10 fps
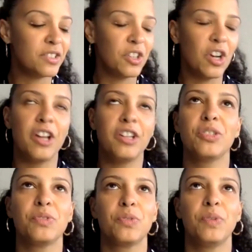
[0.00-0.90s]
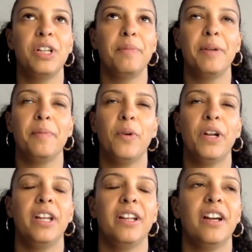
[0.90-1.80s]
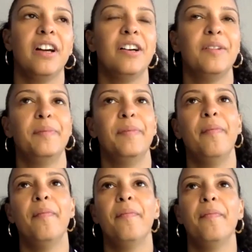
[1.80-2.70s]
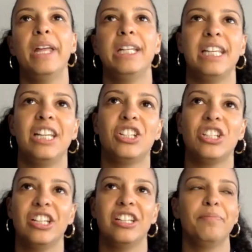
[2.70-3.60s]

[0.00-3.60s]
I just was reading my morning meditation